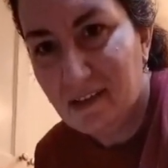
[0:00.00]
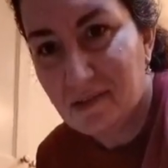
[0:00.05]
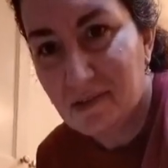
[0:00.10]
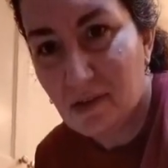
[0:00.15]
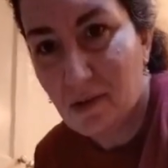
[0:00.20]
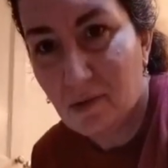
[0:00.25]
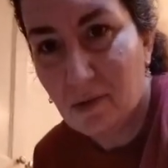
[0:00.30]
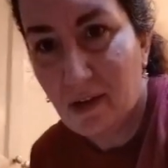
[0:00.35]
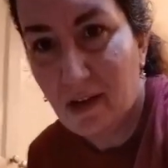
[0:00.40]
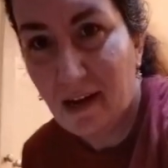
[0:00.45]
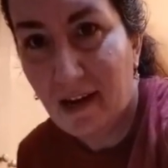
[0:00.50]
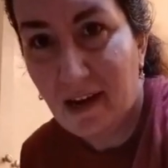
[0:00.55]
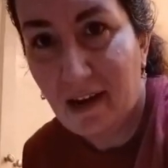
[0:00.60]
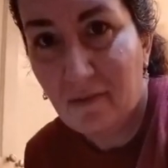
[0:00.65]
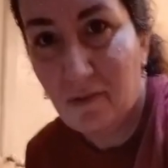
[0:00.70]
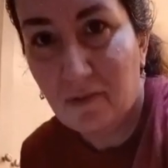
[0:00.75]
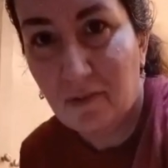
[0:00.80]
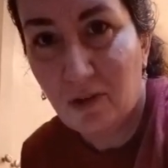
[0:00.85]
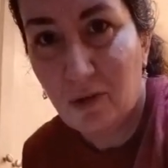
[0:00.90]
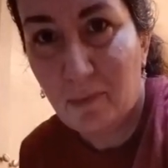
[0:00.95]
so that I have
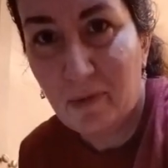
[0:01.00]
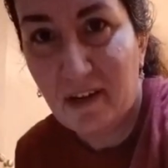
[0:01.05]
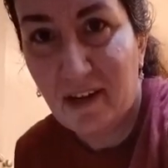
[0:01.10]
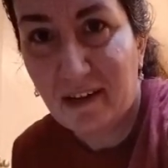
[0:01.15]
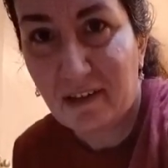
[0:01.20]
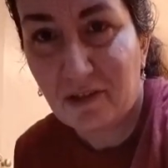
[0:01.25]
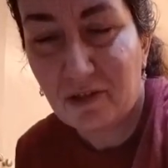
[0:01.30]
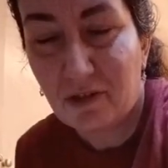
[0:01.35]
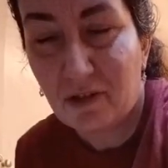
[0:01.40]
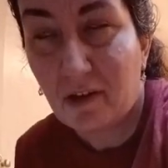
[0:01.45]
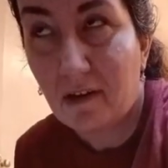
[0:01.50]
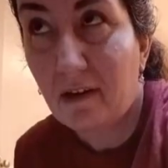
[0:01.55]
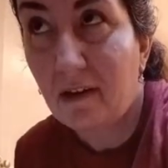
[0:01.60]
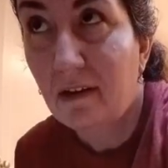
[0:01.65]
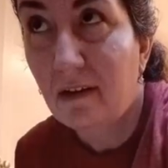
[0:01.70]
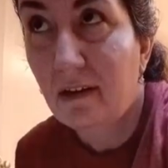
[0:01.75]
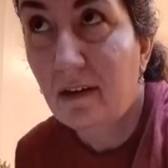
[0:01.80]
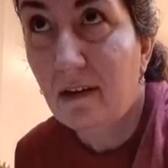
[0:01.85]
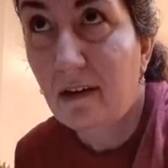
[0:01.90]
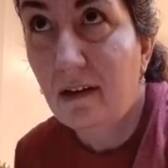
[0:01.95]
a little bit extra
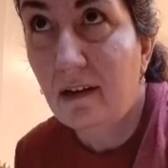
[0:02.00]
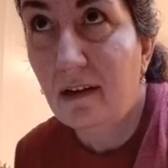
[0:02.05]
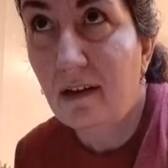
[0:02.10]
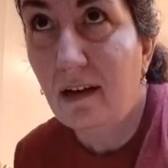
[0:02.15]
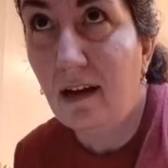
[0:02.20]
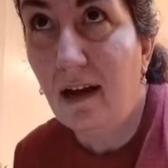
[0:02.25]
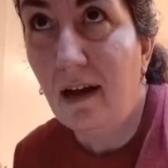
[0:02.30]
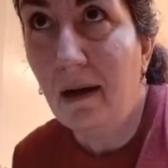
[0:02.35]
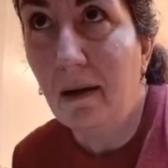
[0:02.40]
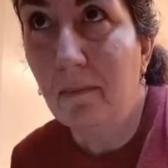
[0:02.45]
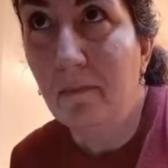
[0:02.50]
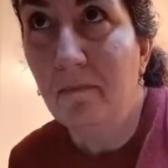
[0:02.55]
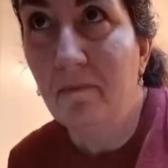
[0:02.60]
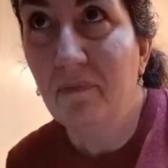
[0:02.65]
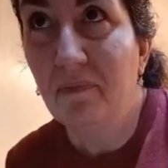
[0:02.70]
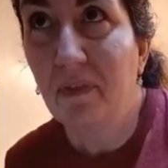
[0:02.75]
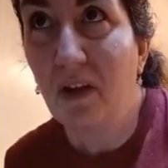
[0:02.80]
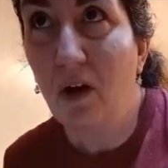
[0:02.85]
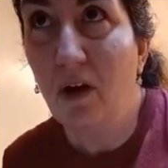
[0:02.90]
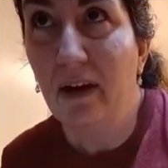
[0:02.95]
on
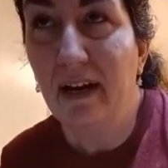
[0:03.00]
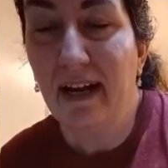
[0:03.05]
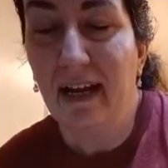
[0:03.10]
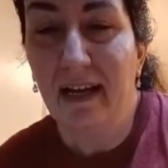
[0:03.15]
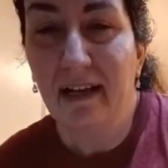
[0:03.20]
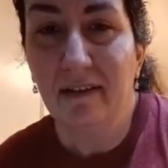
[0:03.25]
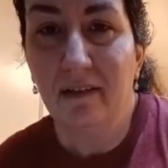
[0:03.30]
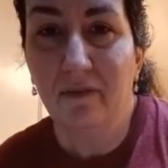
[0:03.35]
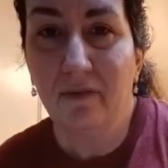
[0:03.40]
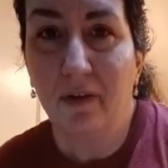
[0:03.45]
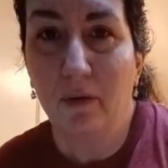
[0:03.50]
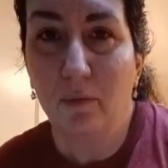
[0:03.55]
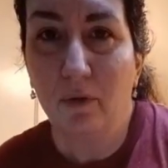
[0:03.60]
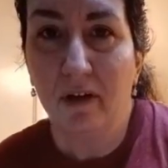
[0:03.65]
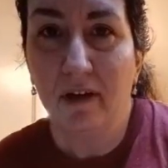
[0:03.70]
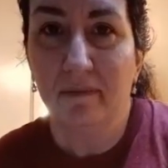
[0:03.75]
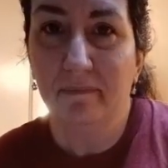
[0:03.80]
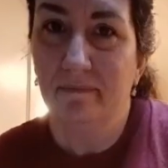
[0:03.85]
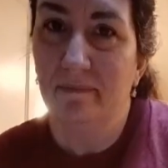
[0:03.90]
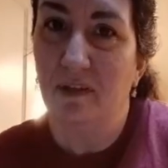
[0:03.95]
on hand if I want
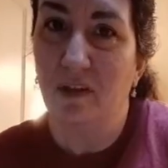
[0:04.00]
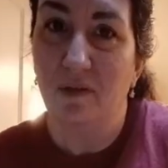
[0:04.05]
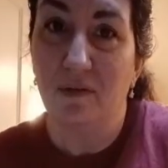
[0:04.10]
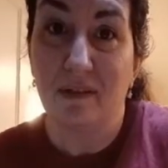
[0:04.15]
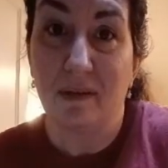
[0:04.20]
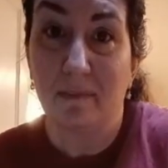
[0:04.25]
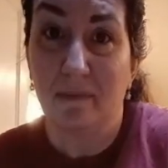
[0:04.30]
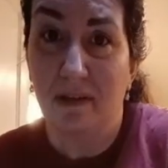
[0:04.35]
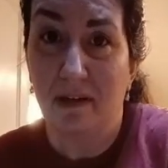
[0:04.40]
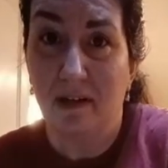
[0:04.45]
to do something